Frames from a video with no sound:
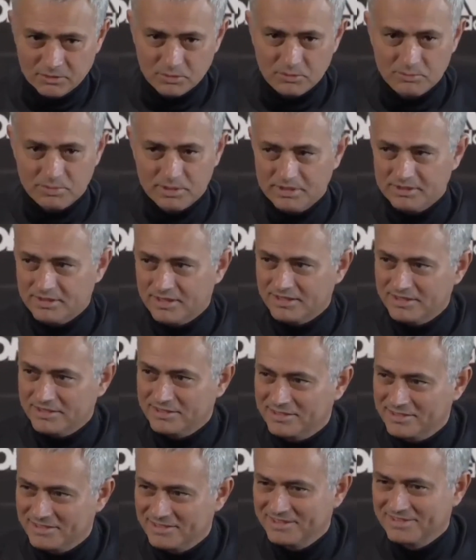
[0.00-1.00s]
I don't play
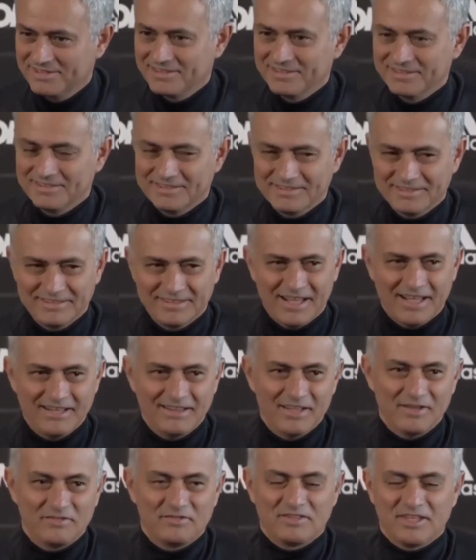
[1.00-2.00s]
tennis.
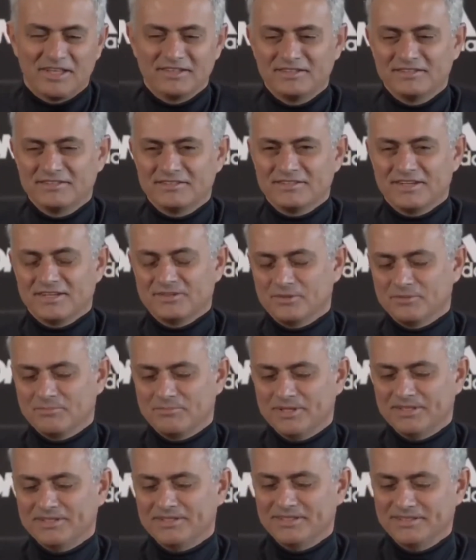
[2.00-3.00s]
I love tennis. I
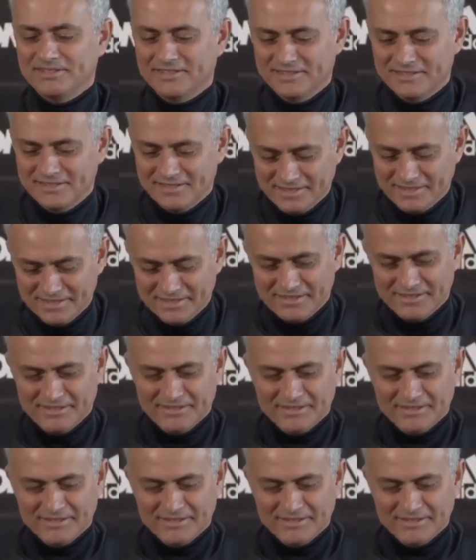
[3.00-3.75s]
don't play tennis.